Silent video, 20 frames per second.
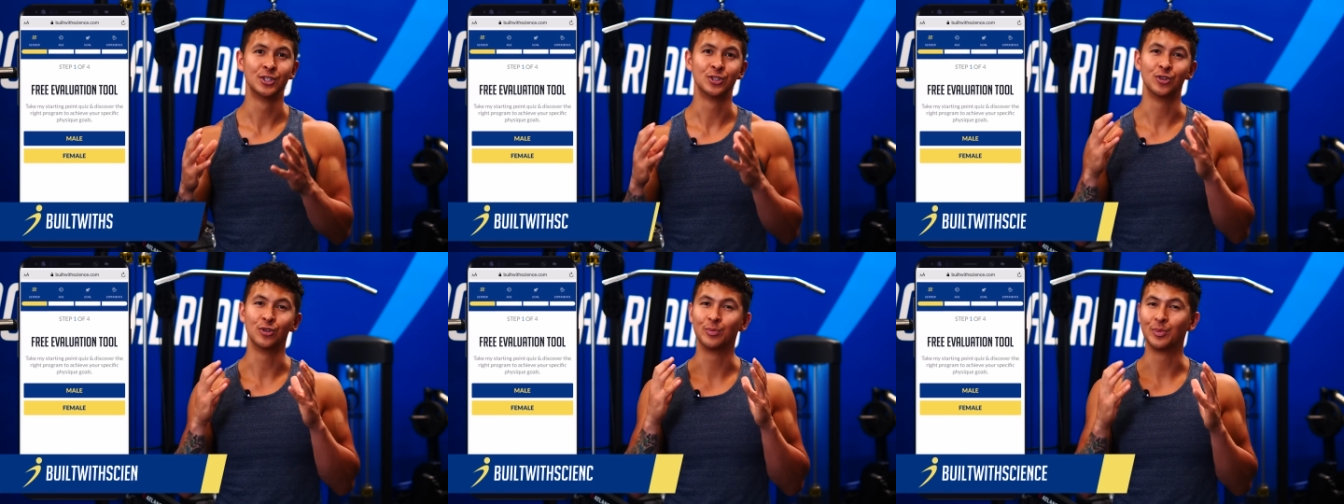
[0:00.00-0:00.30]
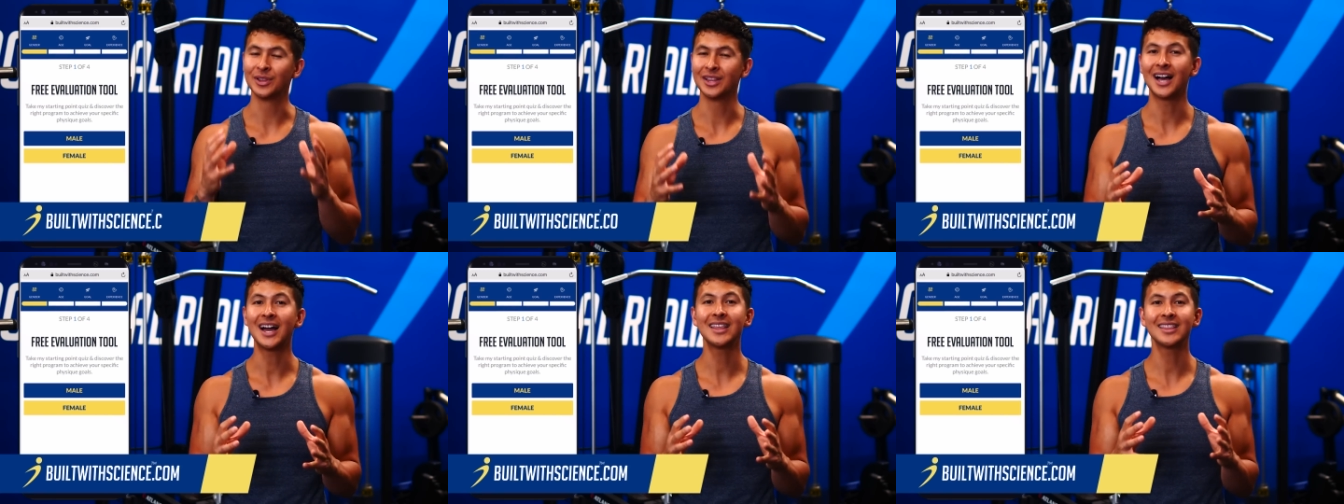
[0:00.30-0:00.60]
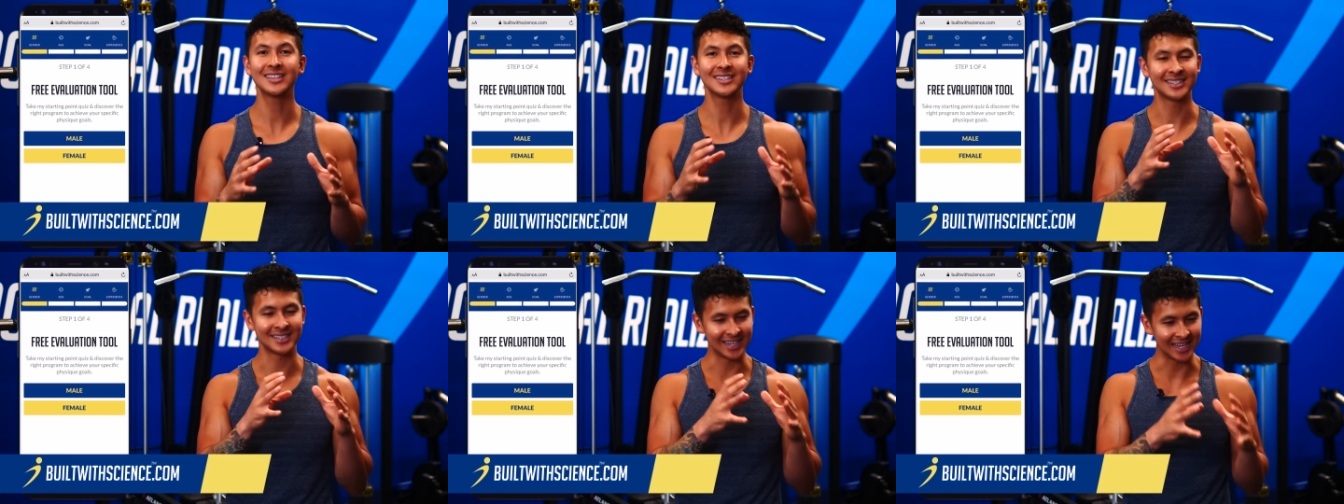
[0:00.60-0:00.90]
To apply
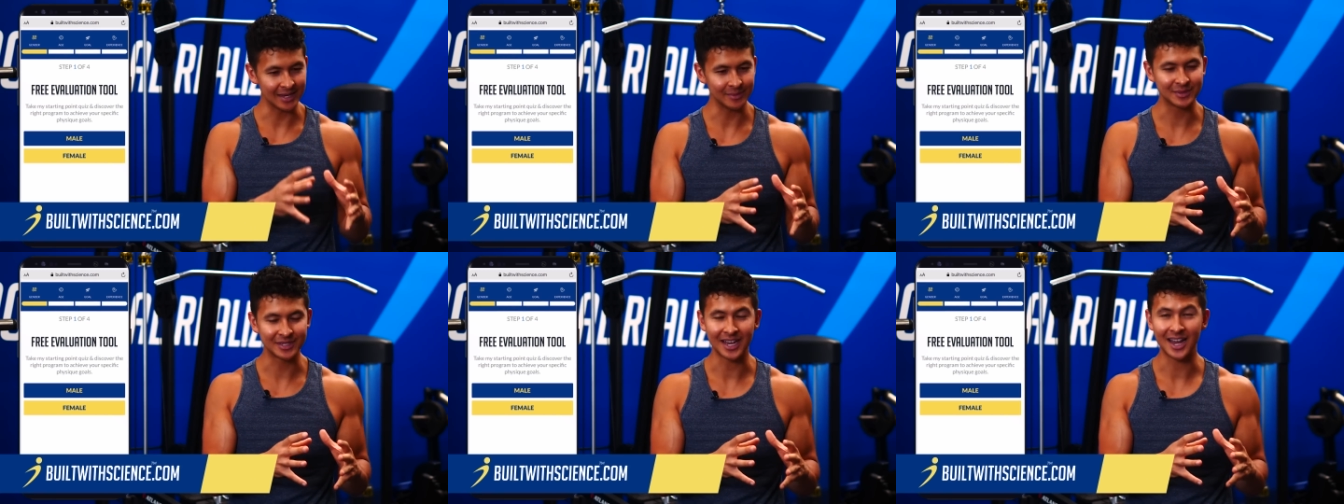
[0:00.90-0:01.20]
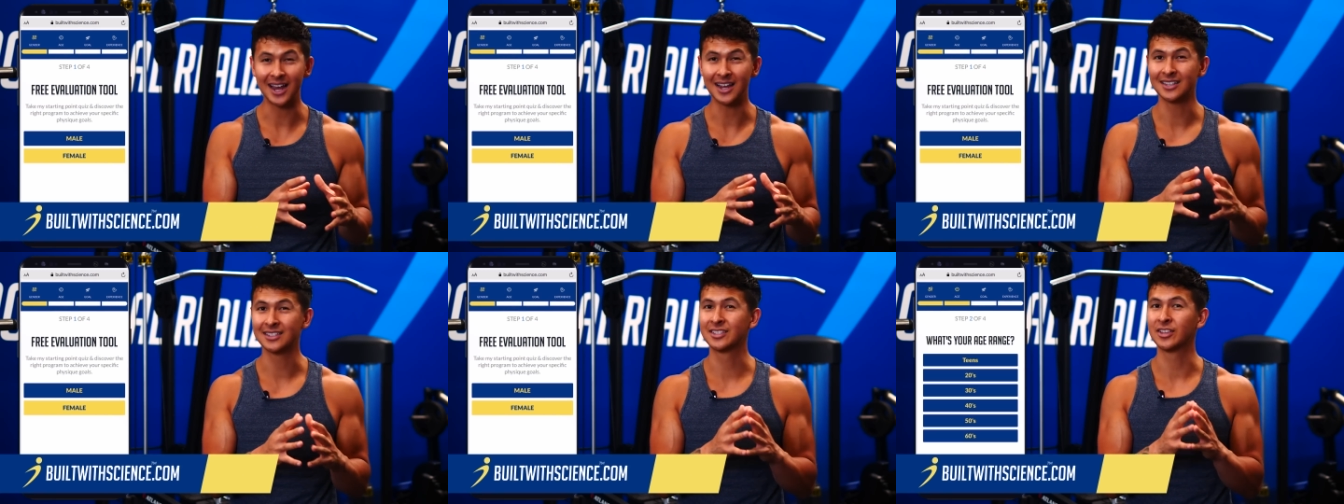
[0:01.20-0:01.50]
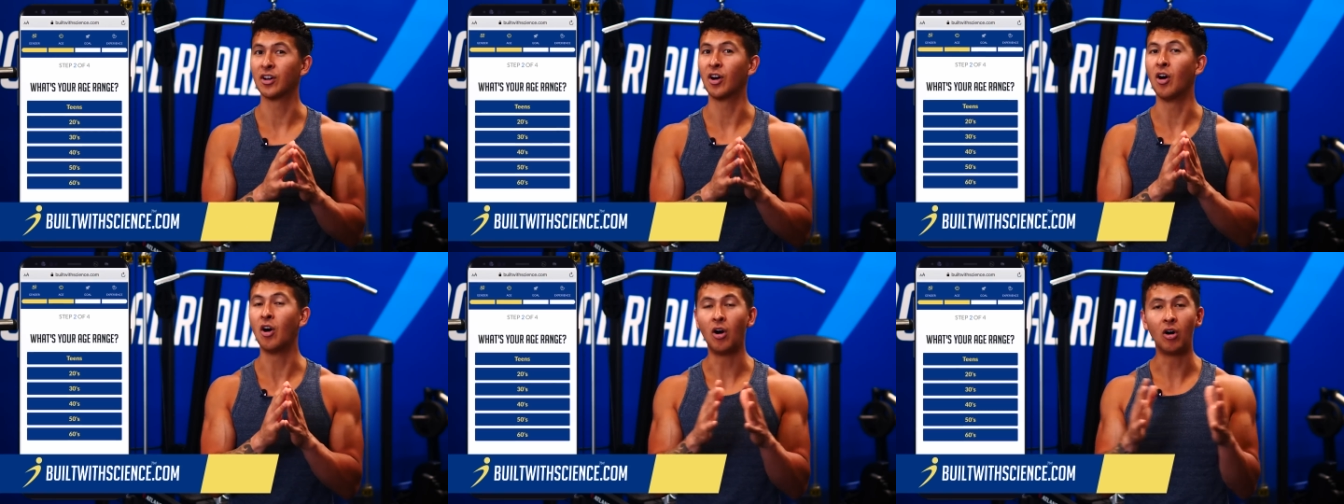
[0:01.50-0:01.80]
the same science
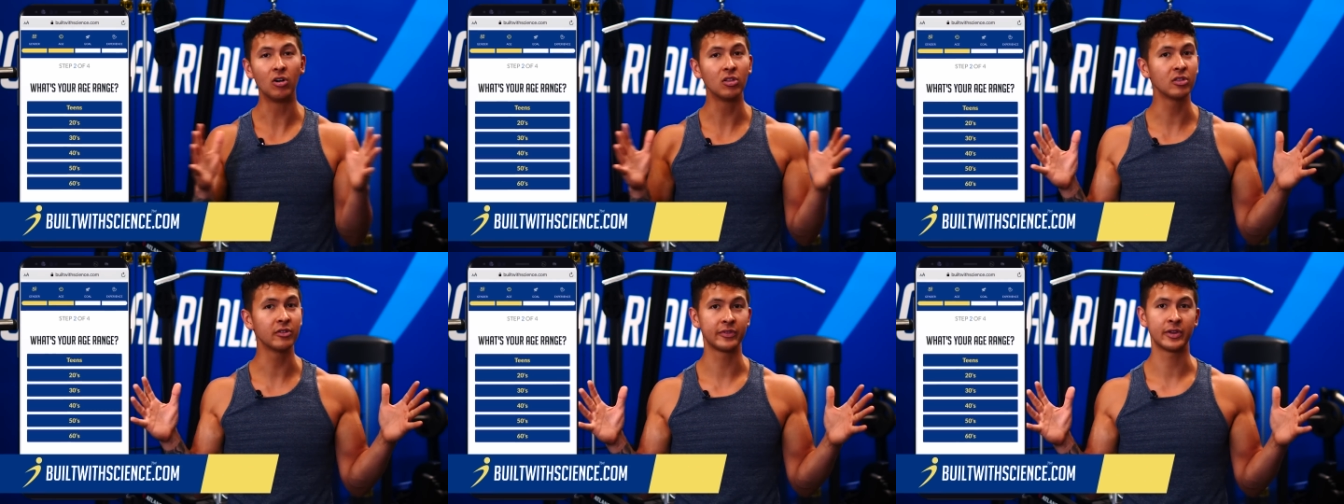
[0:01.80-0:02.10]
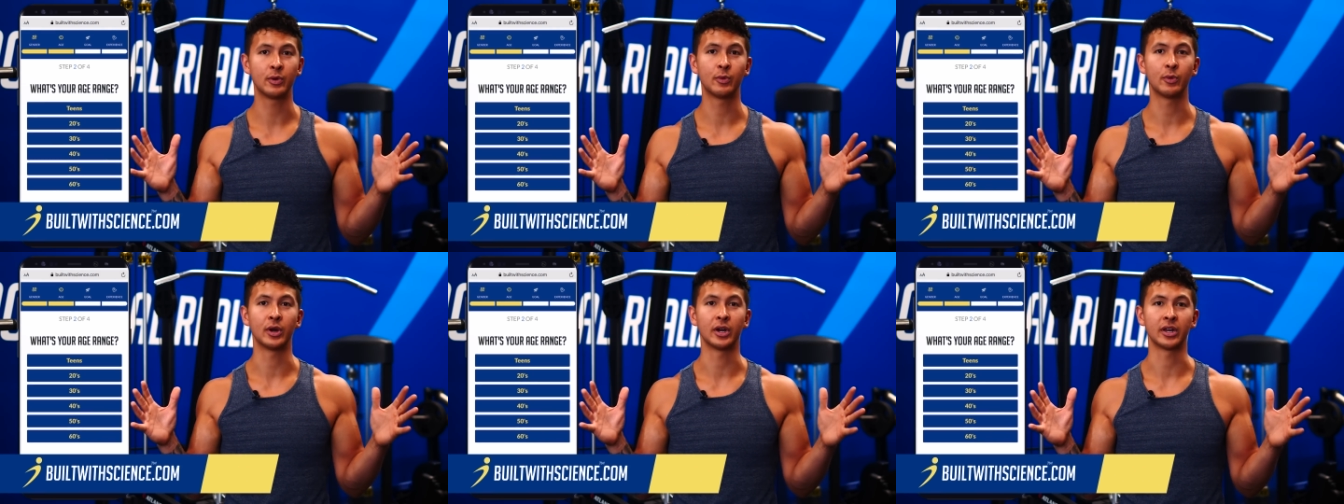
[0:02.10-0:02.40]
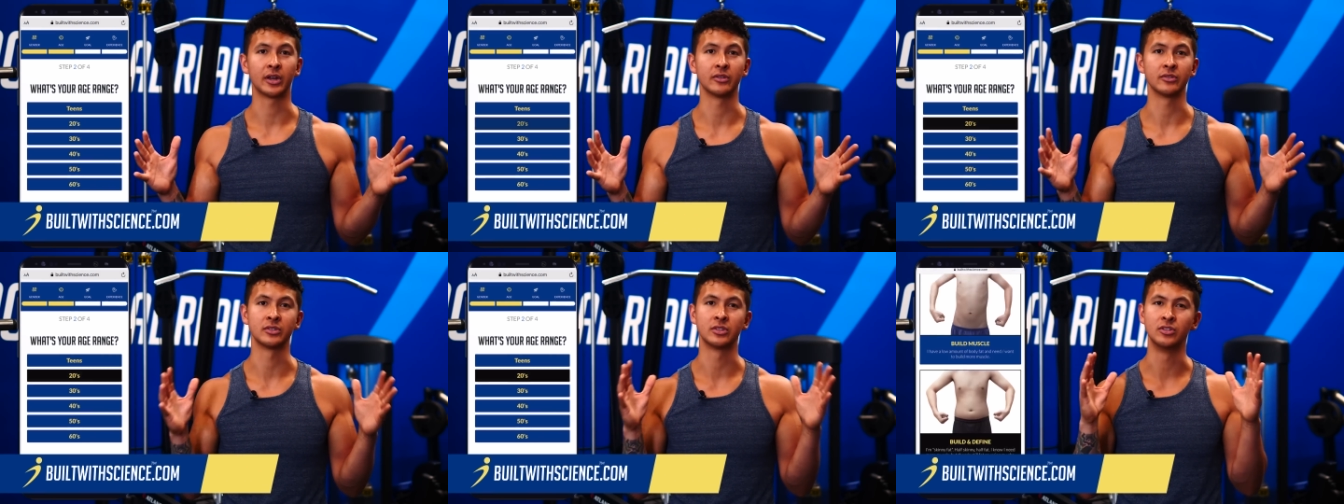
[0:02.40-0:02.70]
to all of your
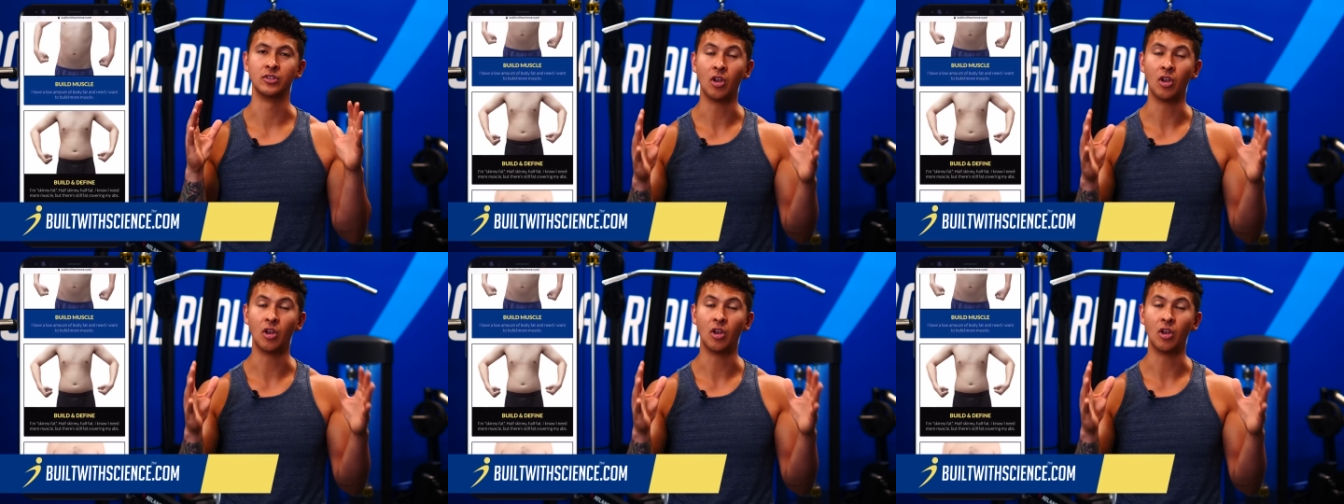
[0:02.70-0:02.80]
workouts,